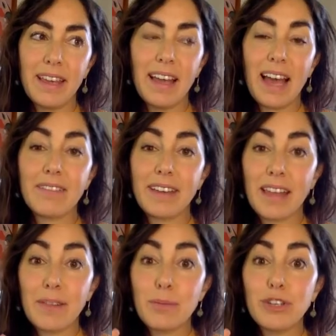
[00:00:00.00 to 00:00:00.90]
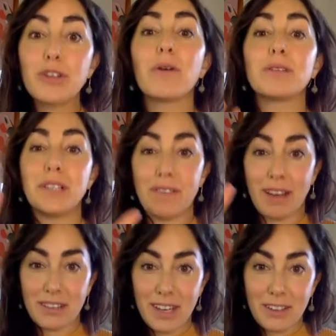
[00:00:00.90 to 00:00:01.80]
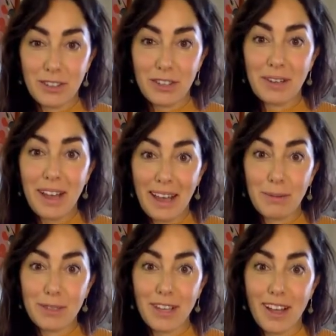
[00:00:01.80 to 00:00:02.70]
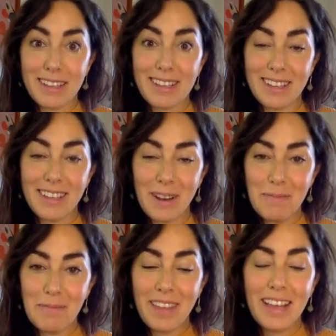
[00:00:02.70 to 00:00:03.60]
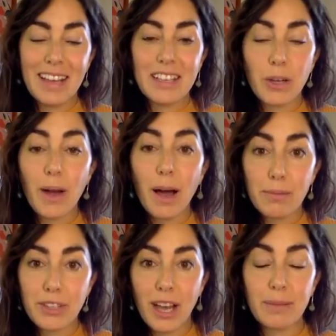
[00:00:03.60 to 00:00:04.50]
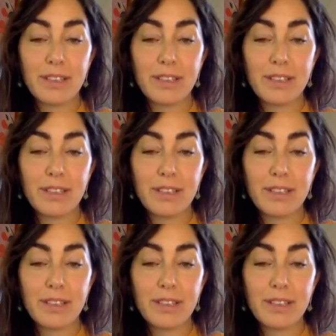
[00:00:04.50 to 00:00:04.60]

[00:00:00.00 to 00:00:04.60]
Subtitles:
having the majority of our attention outside. Yeah. So uptime is